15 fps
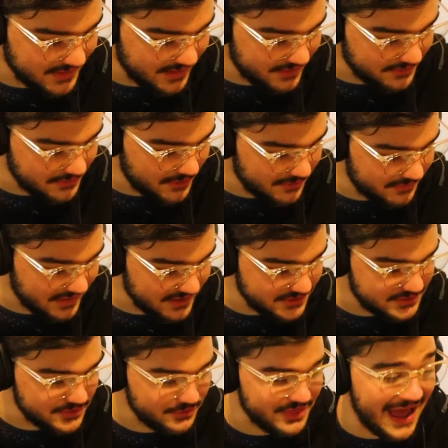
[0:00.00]
I don't know if I
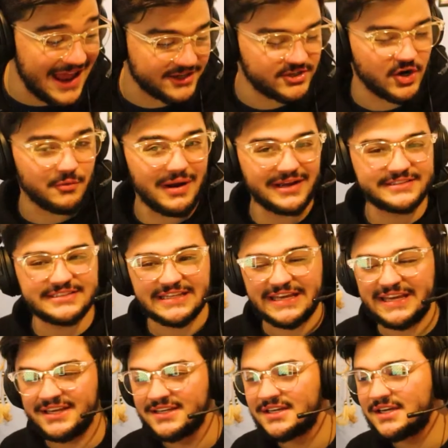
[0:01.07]
can do that
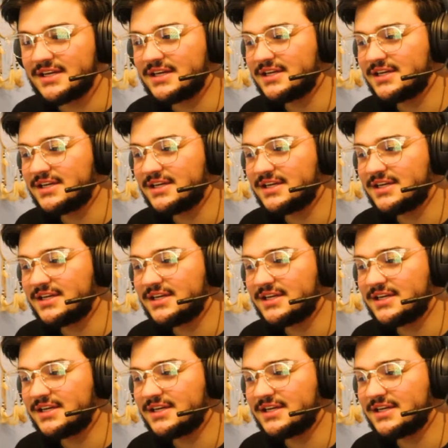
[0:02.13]
correctly!